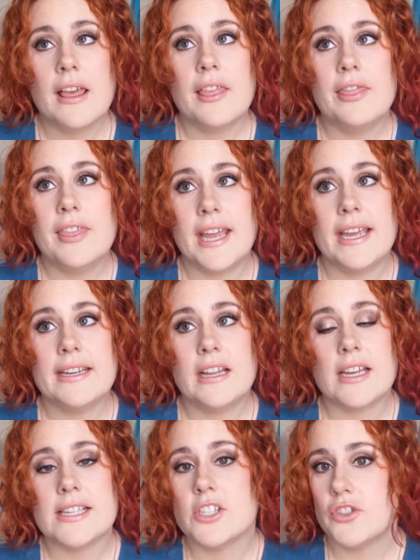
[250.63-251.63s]
Then
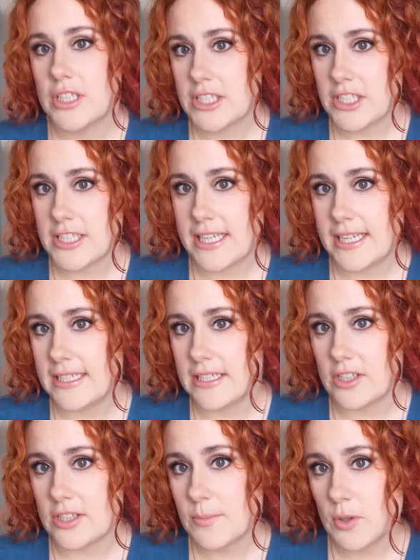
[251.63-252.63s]
I scrunched in
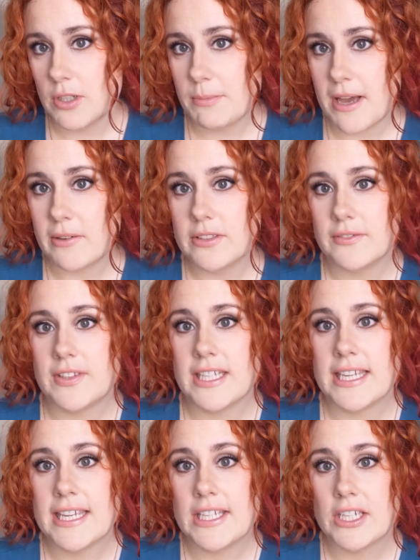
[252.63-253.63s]
a small amount of
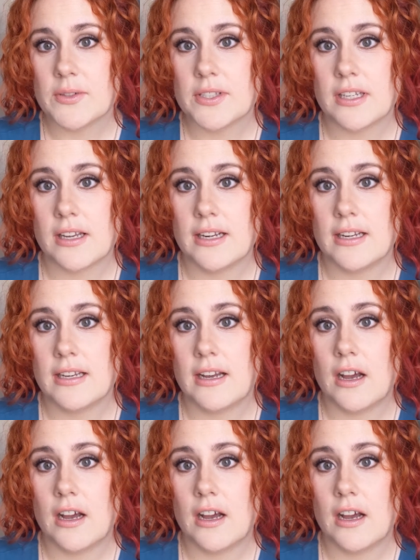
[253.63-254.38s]
the Eco Styler